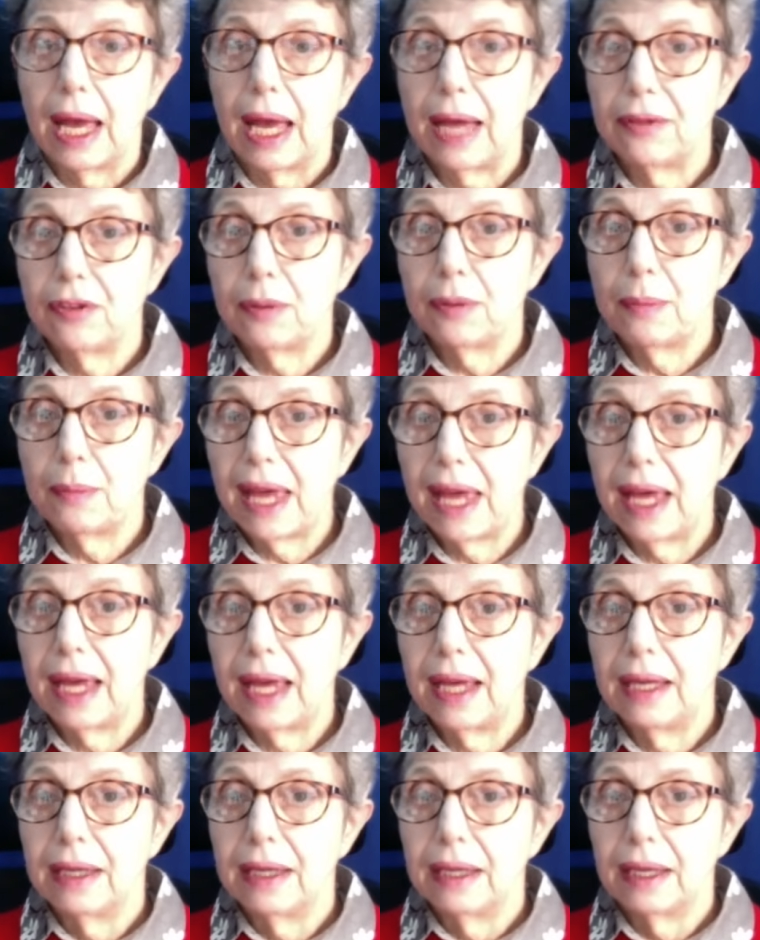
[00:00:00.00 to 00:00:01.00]
And the
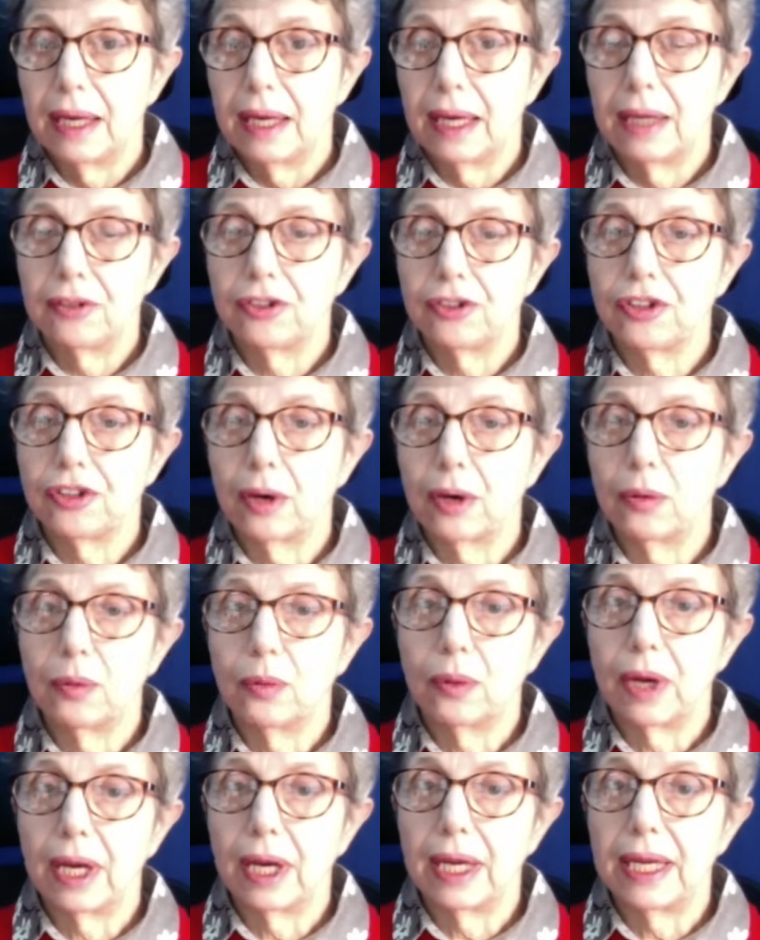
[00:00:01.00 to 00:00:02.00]
mayor,
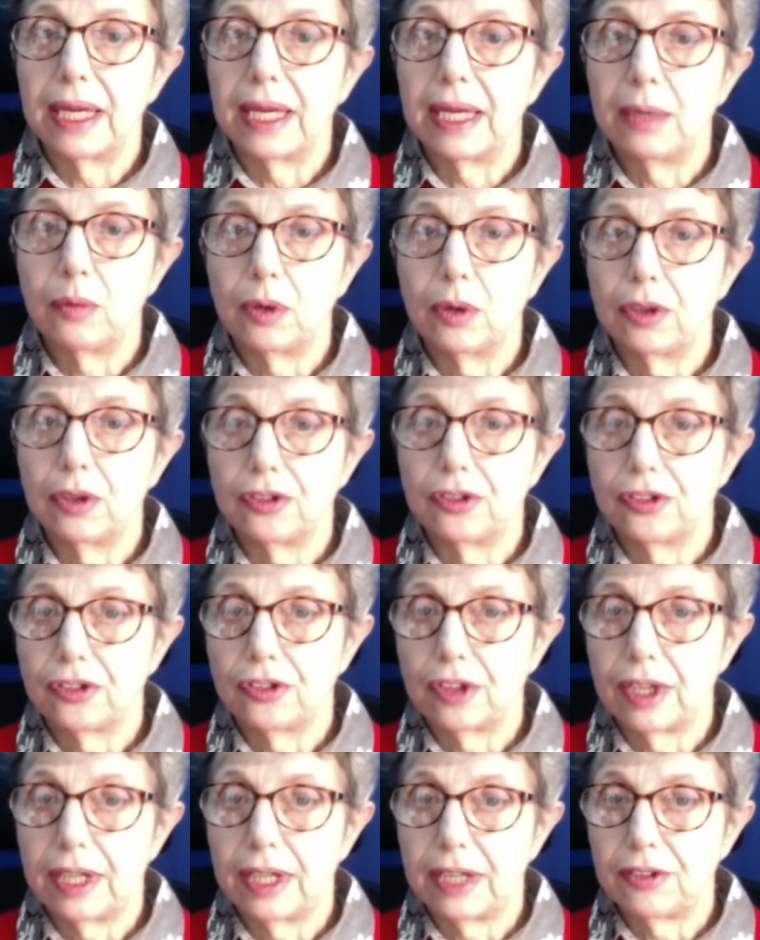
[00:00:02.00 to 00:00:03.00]
he
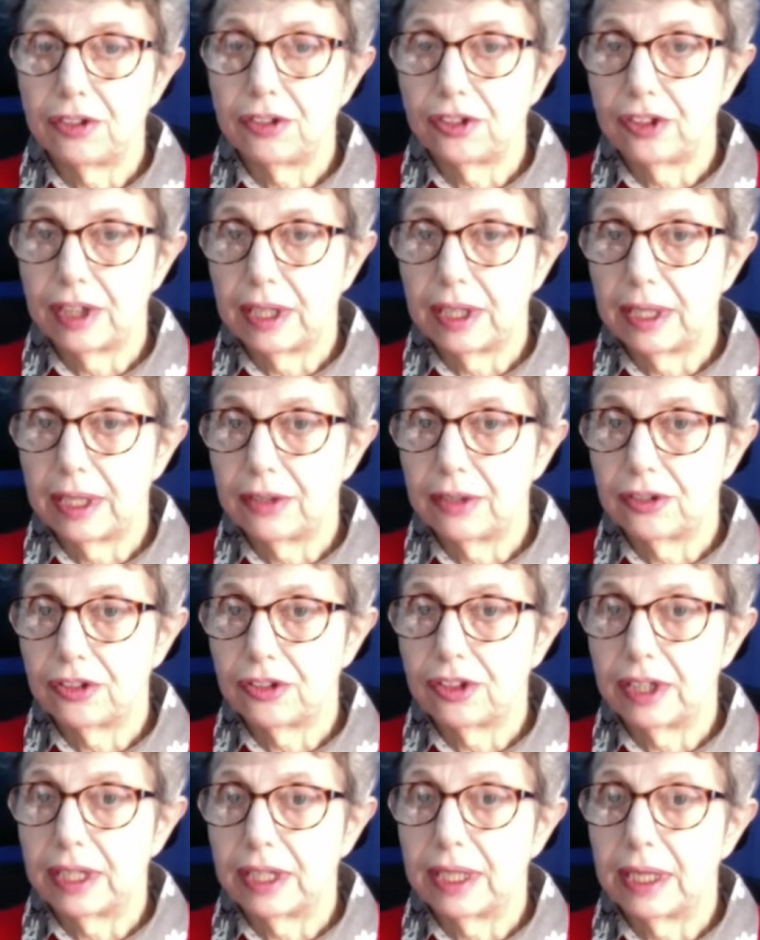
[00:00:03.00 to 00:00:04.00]
was, let's
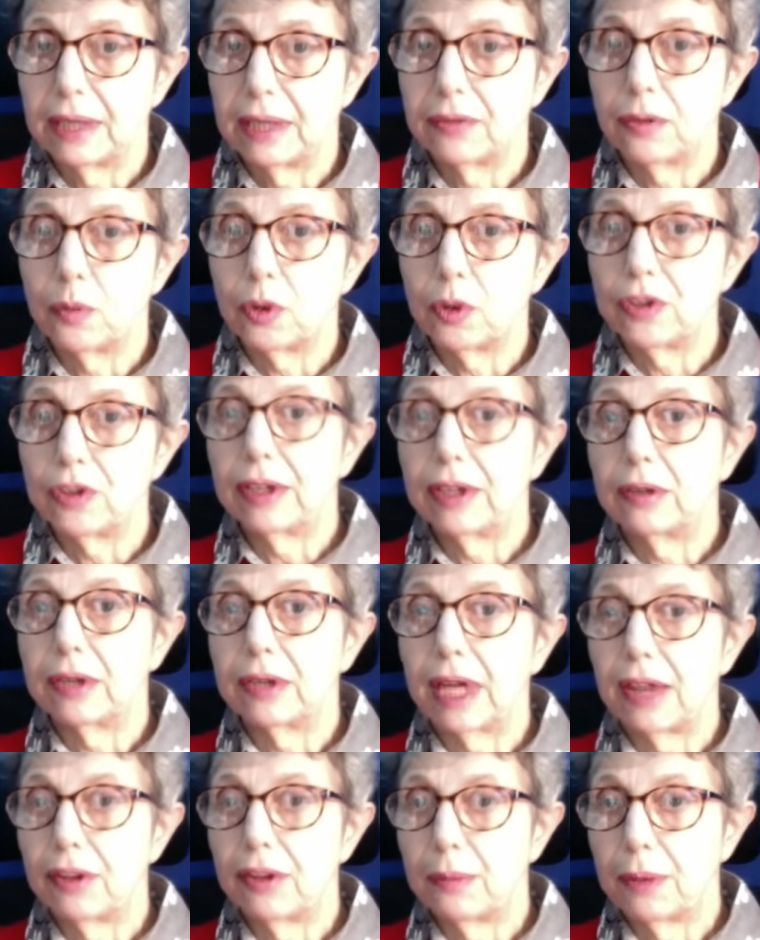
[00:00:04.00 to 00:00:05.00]
see, from what I
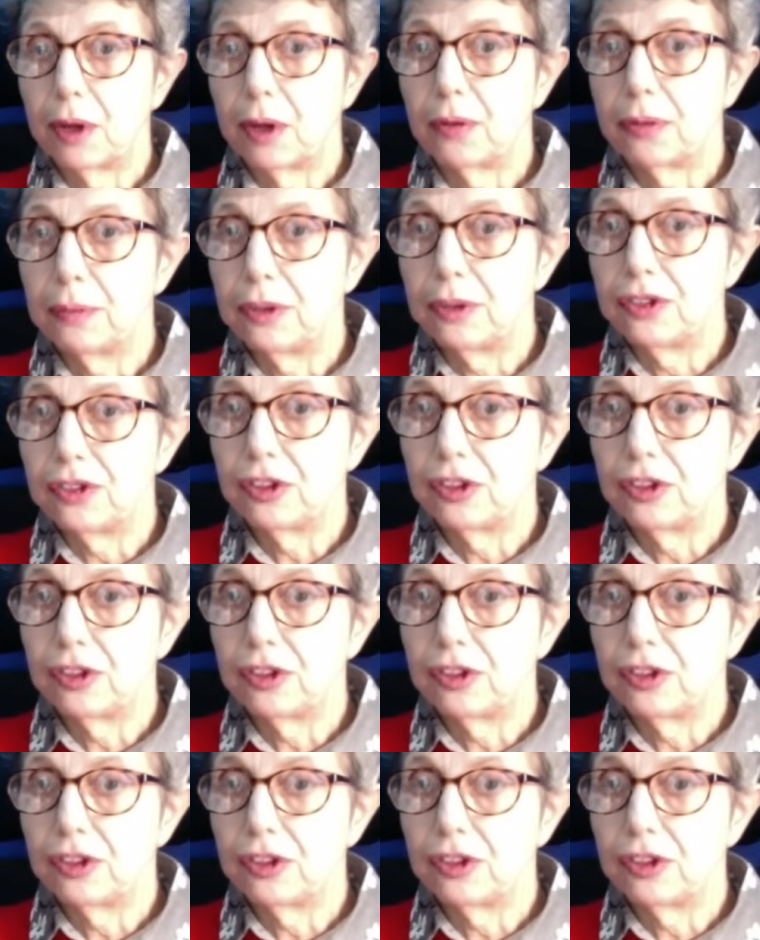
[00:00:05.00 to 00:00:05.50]
could gather, both